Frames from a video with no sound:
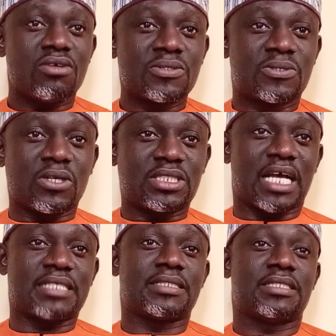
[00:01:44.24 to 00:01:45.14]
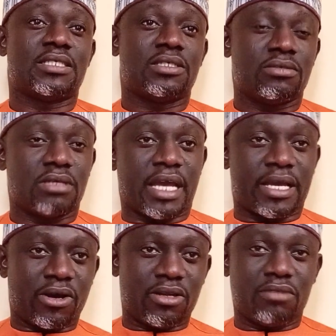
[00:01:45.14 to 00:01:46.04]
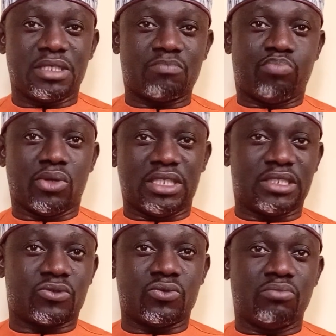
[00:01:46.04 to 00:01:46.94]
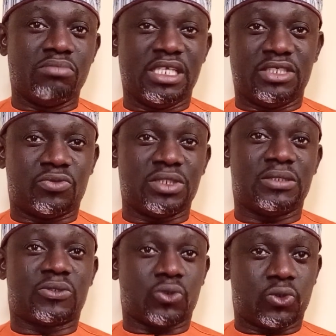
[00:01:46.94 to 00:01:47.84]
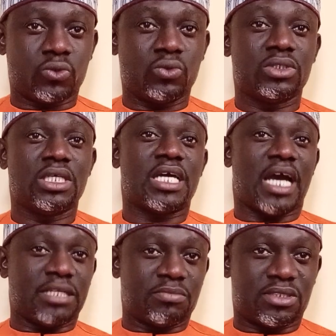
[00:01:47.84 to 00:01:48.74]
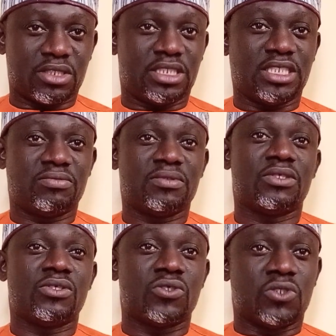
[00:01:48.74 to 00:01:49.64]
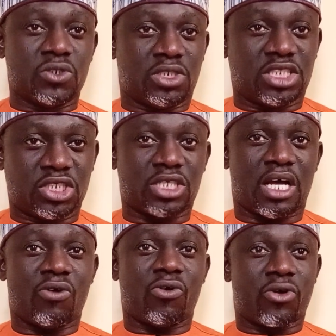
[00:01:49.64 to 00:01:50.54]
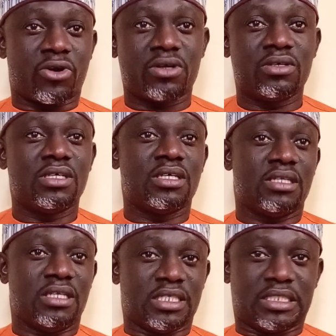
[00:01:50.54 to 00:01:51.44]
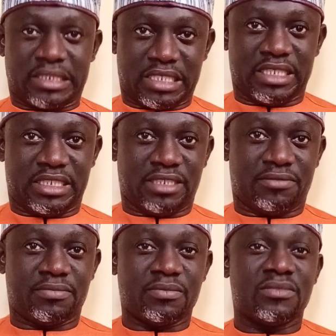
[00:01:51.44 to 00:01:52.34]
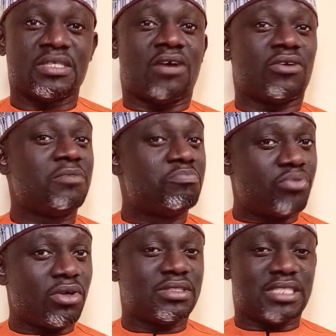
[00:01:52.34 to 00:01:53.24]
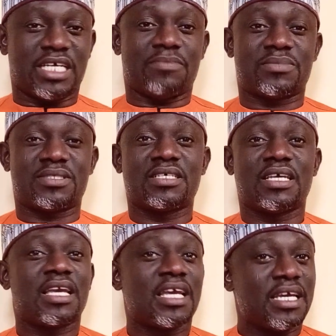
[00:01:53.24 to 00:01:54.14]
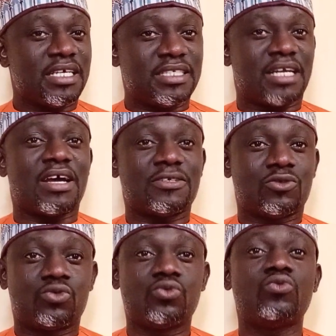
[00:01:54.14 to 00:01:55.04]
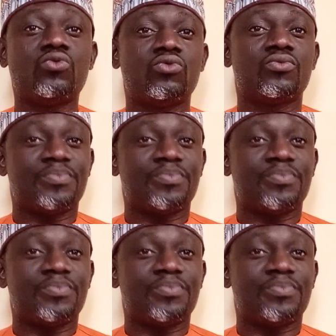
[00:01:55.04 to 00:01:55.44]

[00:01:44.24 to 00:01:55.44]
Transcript: such as economic, political, military, social, administrative, judicial, or legislative. Now, in broad terms, there are two